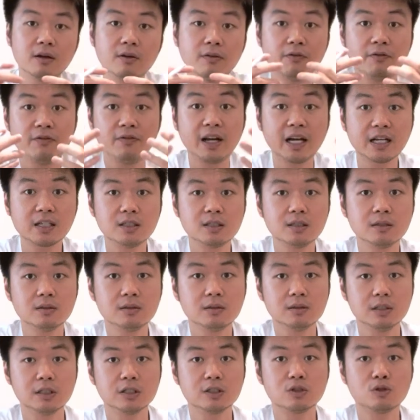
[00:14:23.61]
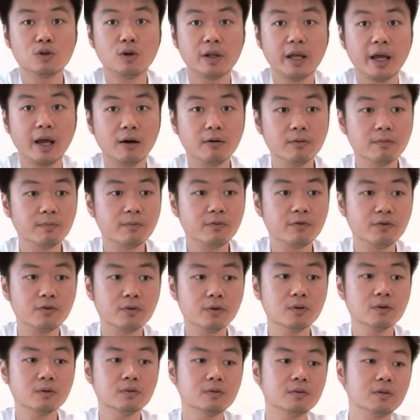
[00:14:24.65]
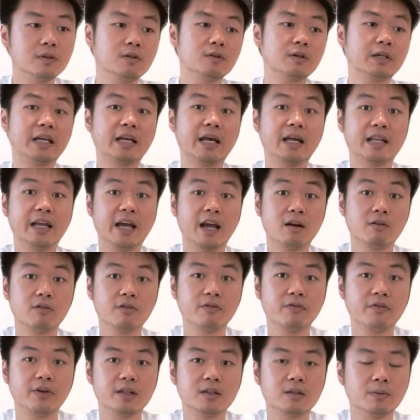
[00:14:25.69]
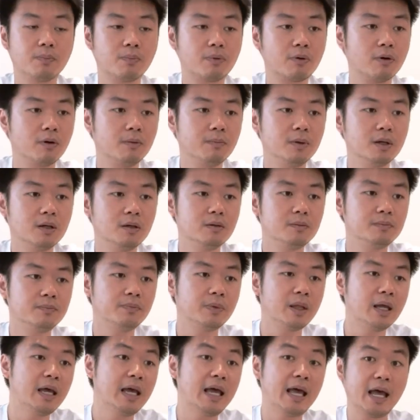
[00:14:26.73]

Flexion is not helpful, it can aggravate the problem,